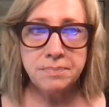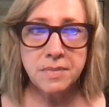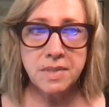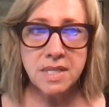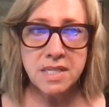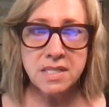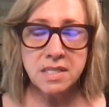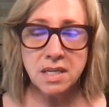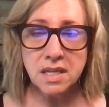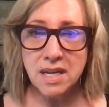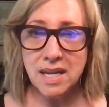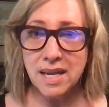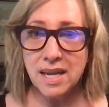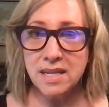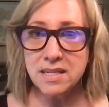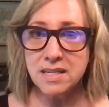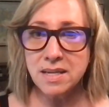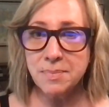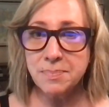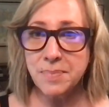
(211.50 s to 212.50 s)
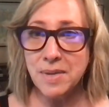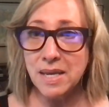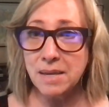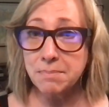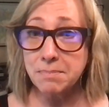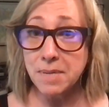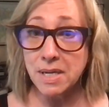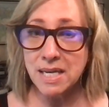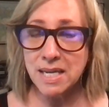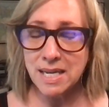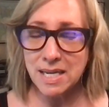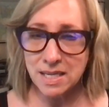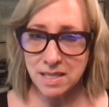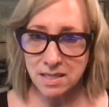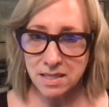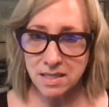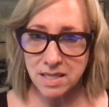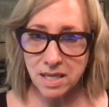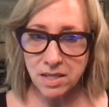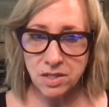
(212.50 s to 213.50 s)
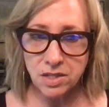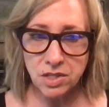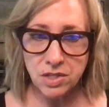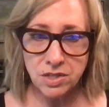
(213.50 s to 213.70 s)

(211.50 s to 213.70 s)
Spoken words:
It's going to end up being money that